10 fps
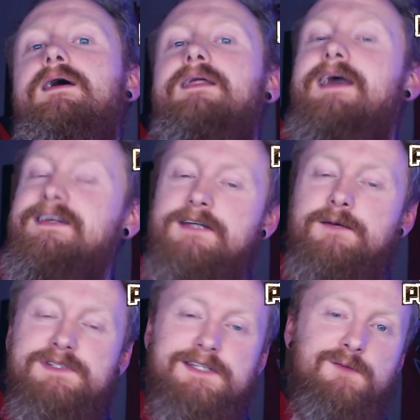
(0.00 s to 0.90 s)
Next
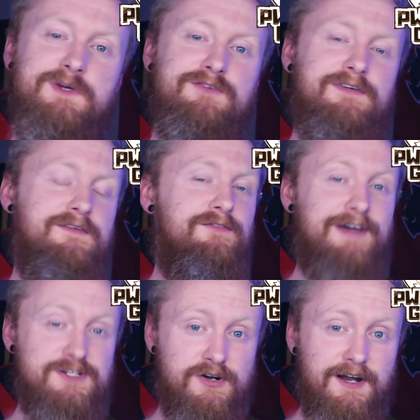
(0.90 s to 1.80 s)
up is going to be
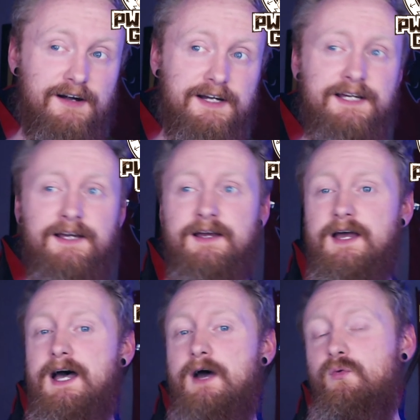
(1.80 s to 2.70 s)
veterinary.
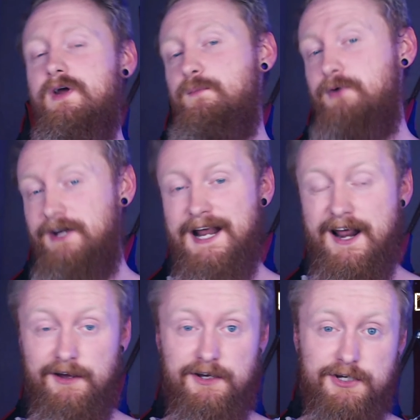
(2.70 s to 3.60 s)
We're going to put it at
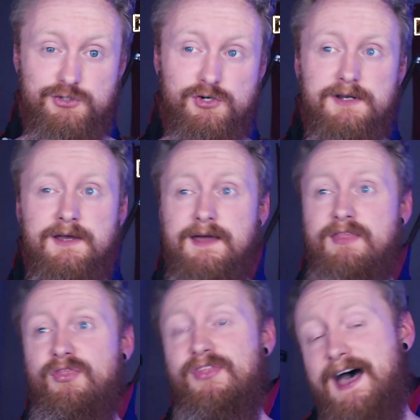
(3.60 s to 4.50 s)
100.
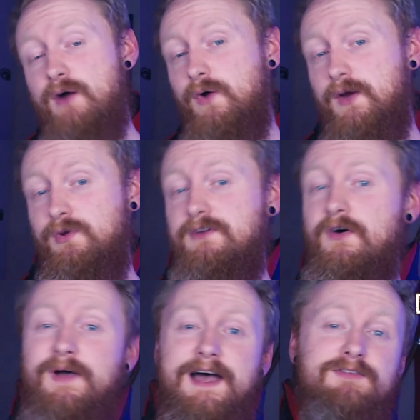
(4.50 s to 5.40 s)
That way we
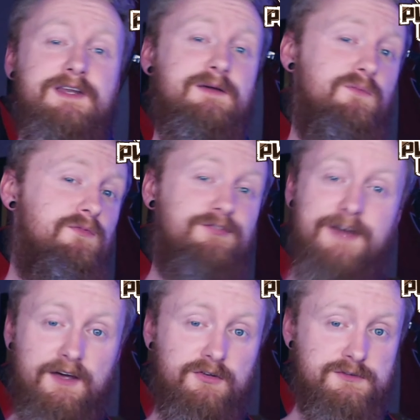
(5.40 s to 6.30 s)
don't have any
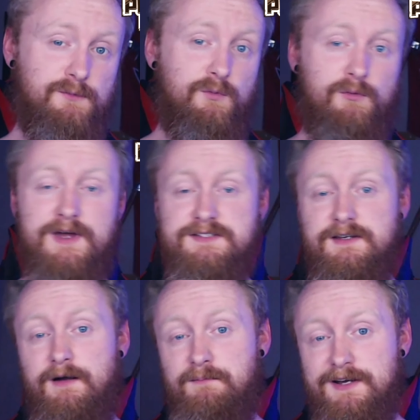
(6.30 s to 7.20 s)
fails when we're
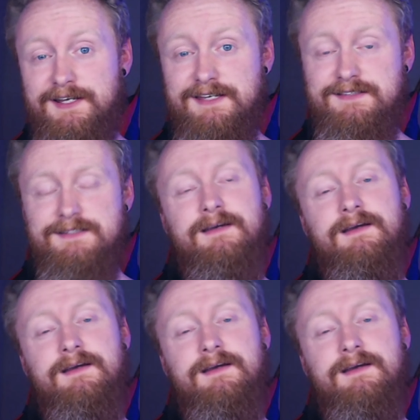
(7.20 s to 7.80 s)
rezzing our monkeys.